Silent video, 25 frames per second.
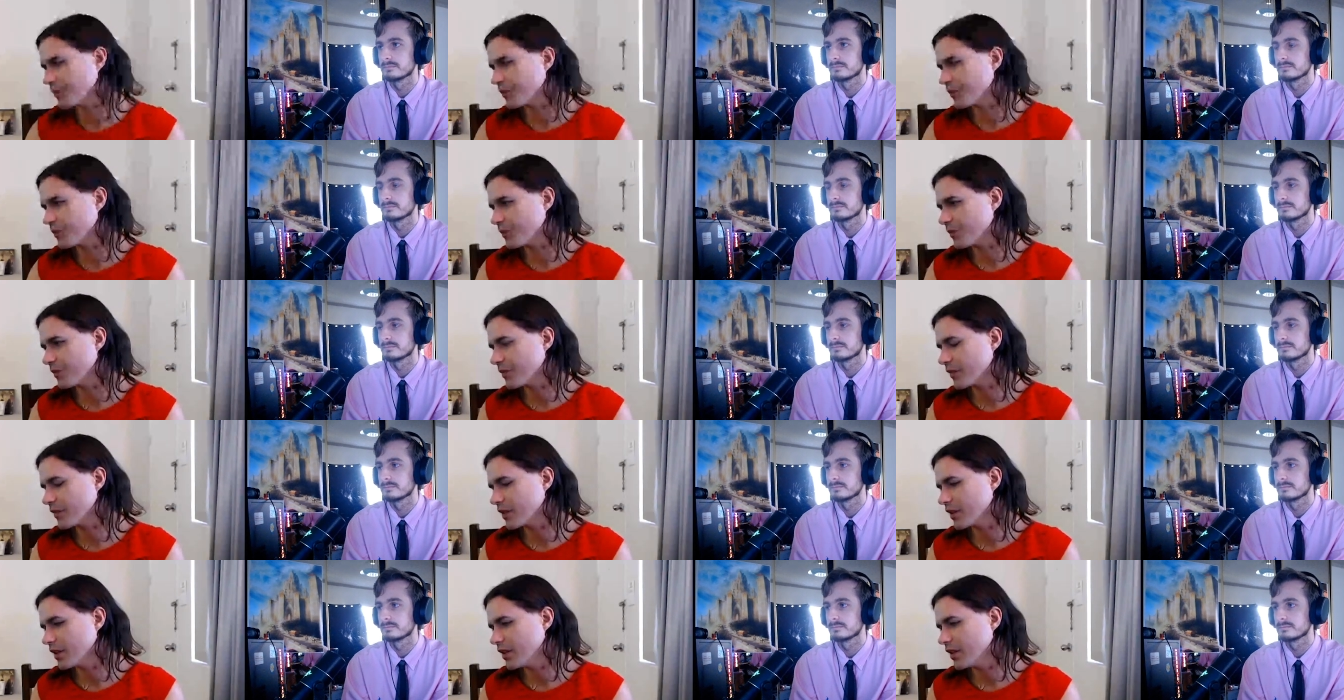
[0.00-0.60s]

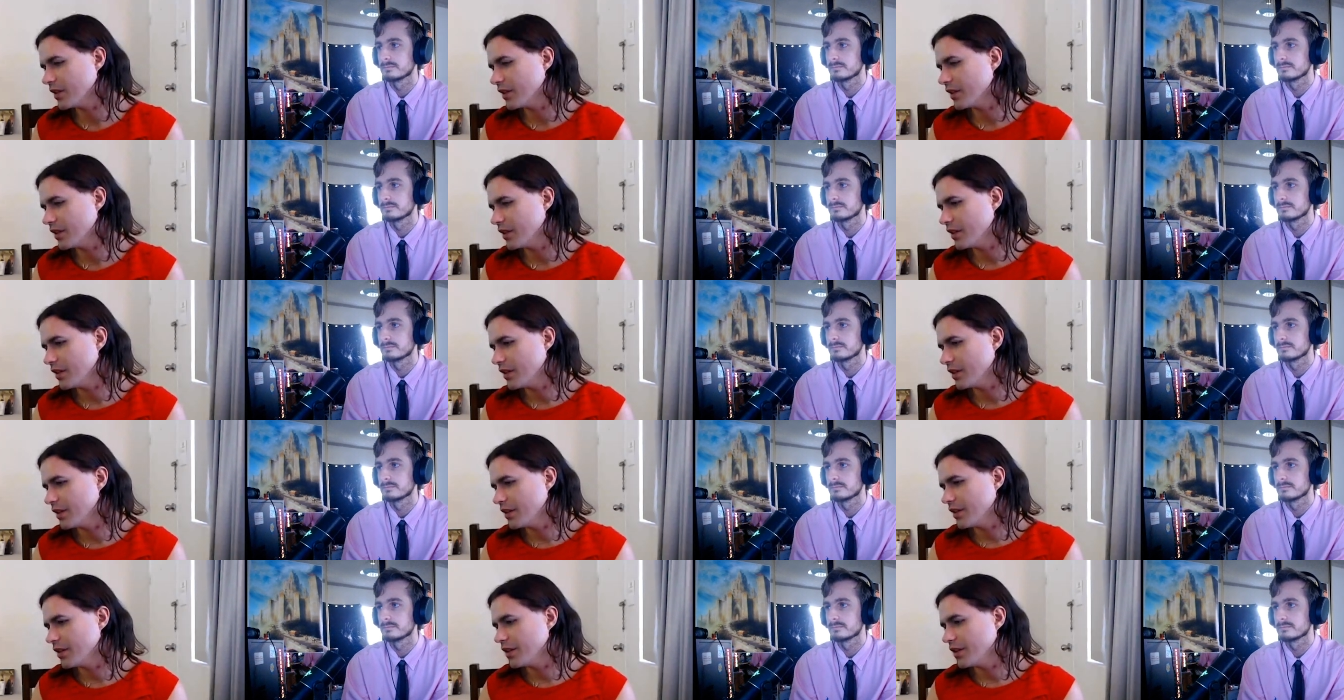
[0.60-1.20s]

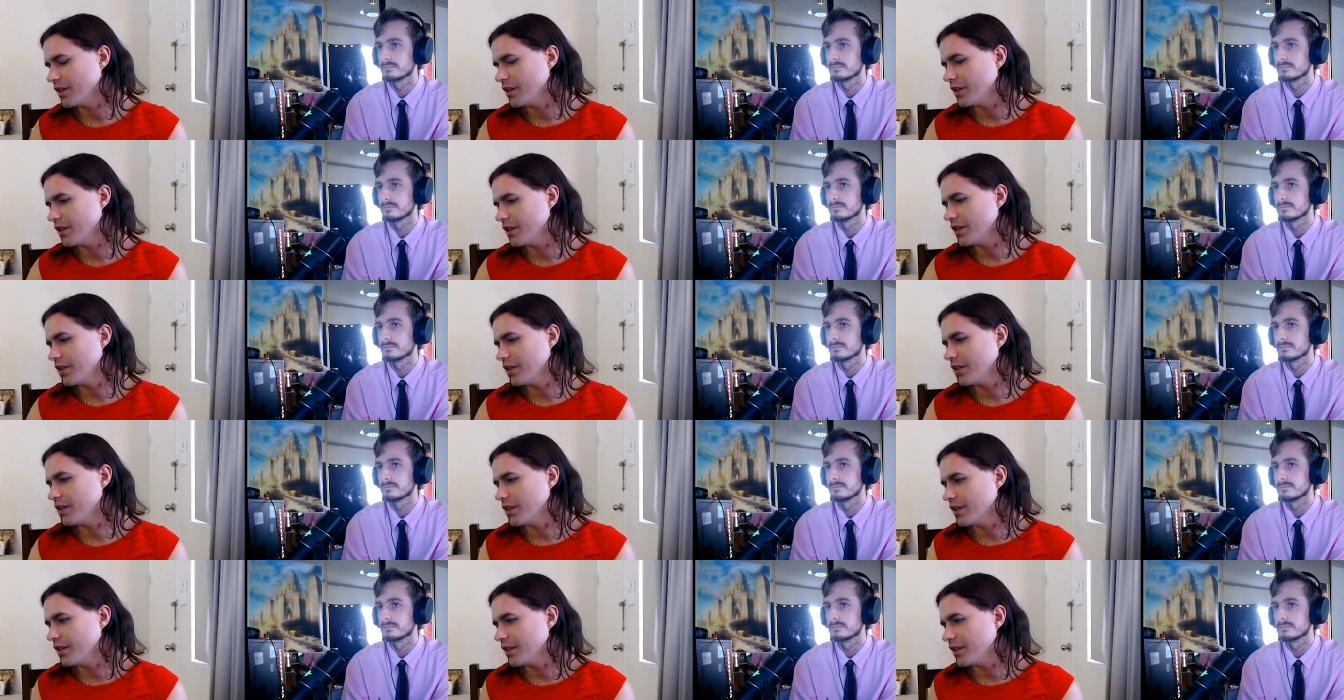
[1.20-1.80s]
No one is speaking in this clip.